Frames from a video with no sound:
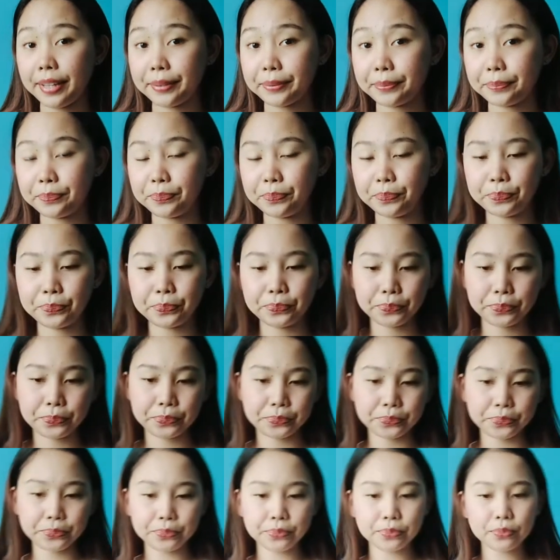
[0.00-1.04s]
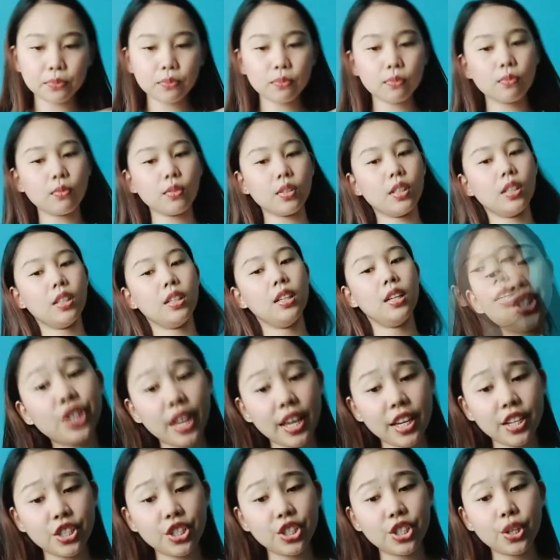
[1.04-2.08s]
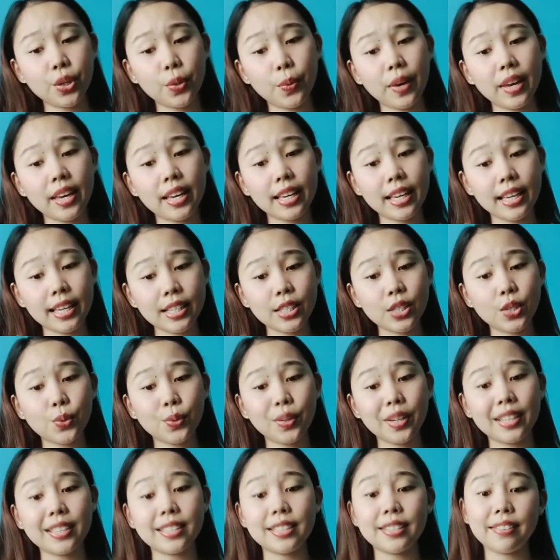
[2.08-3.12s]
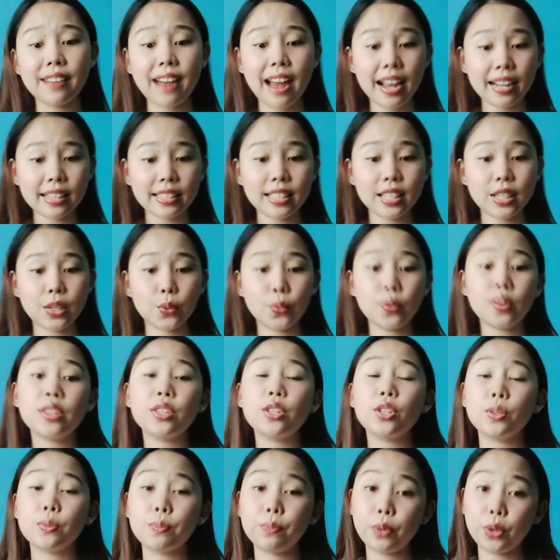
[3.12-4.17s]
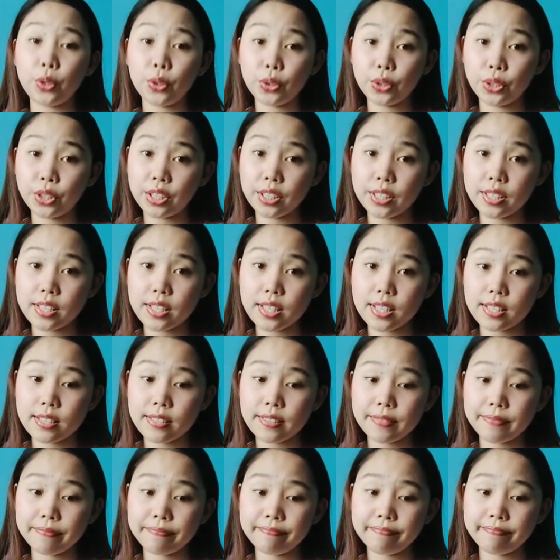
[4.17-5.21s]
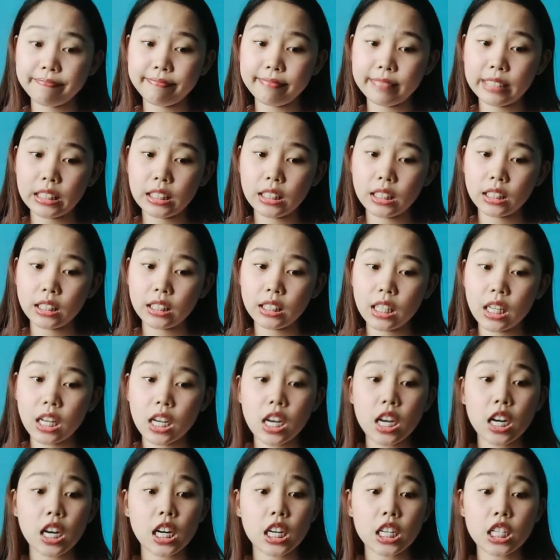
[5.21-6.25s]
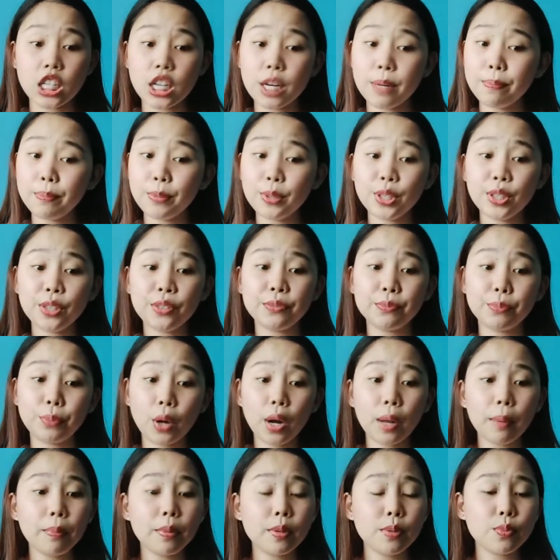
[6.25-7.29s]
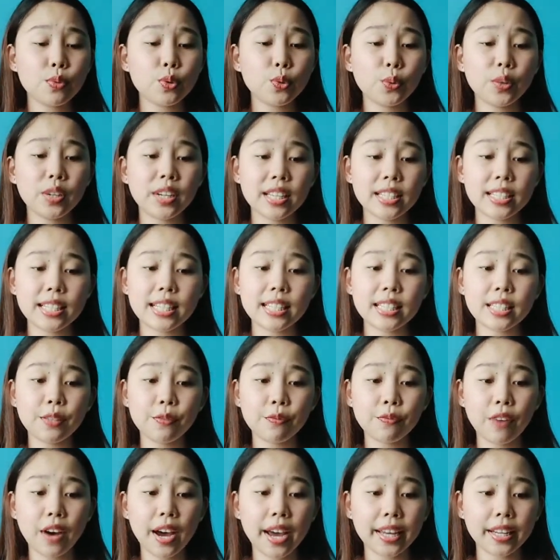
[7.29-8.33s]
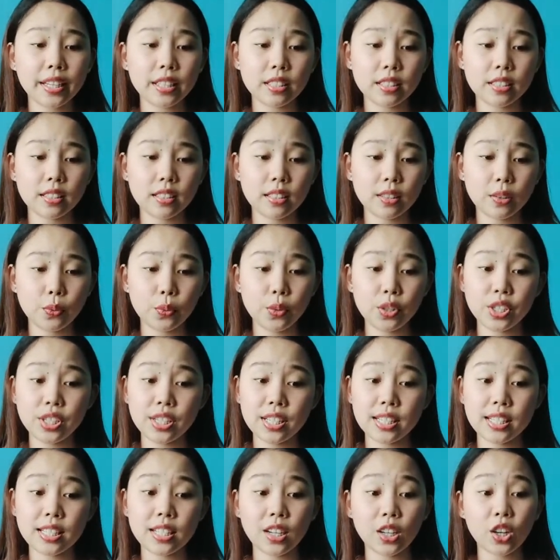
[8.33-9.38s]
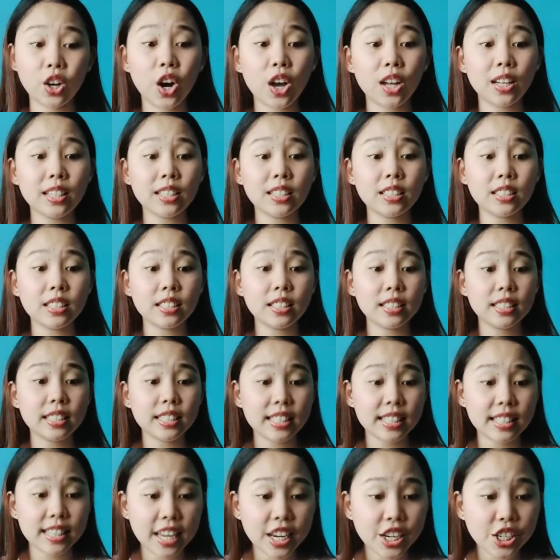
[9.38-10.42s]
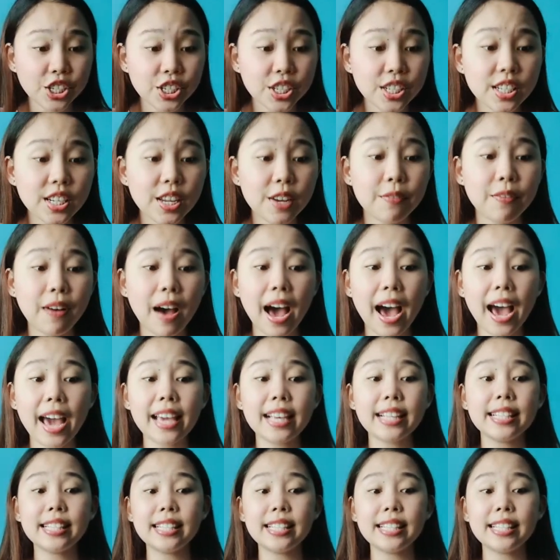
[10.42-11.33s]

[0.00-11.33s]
Changed the way kids were interacting with computers. A number of problems were identified, which is the colonization of ICT curriculum,